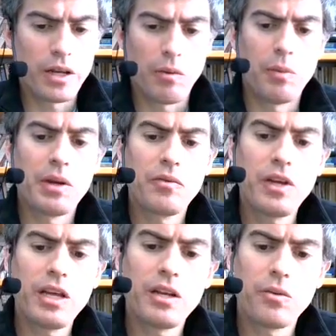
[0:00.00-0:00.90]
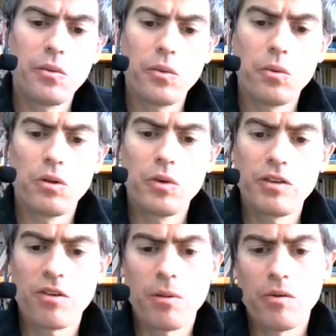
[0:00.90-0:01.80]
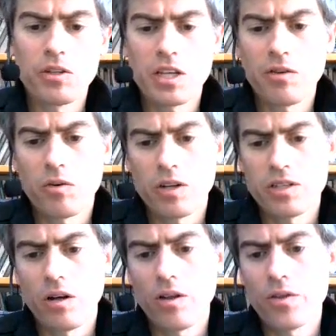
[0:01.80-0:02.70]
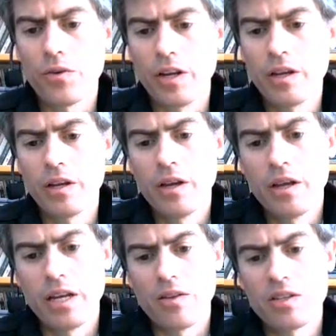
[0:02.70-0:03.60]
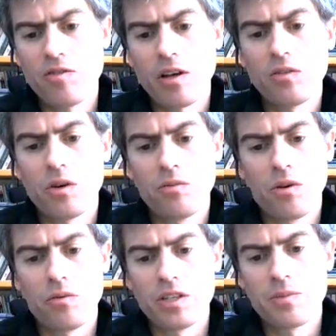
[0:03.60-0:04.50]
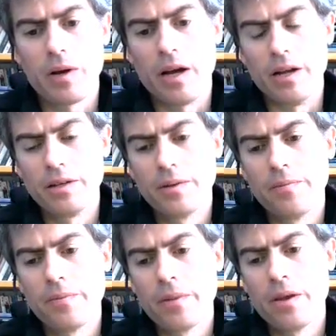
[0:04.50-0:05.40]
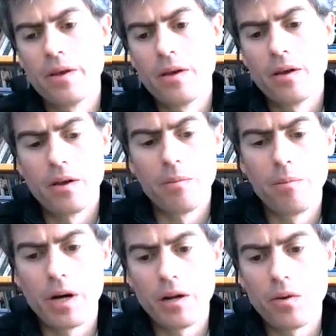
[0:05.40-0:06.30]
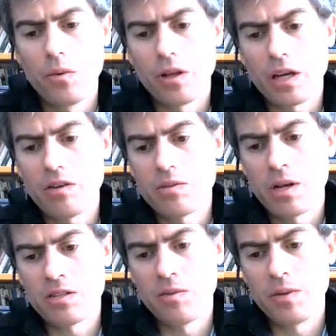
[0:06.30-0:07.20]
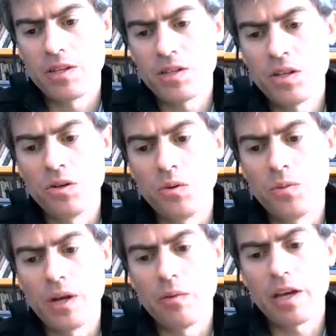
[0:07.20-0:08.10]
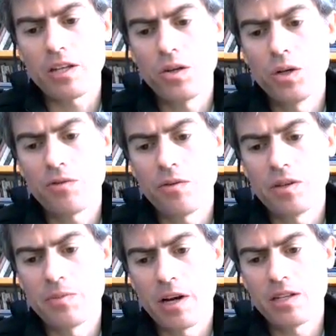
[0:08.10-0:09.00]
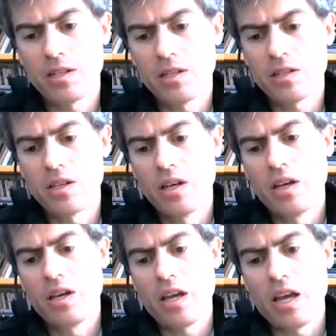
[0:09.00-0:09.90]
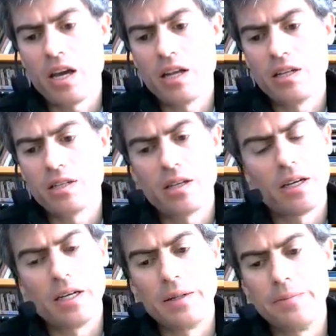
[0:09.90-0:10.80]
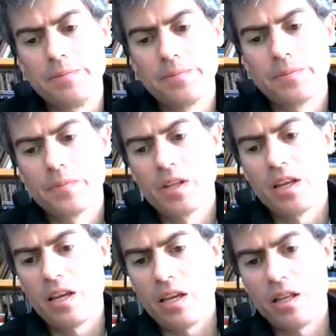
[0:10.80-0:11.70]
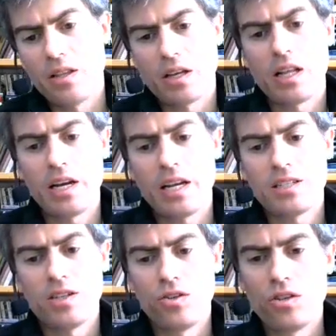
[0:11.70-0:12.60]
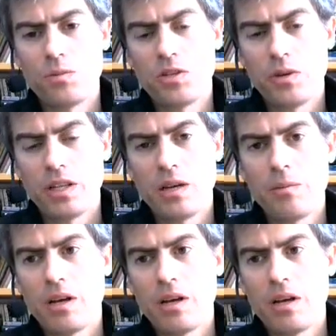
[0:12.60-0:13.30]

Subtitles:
When we read, we'll send requests to all 3. Now this failed one won't respond, but we'll get a response from these 2. Now we get 2 different responses, and the client has to choose between them.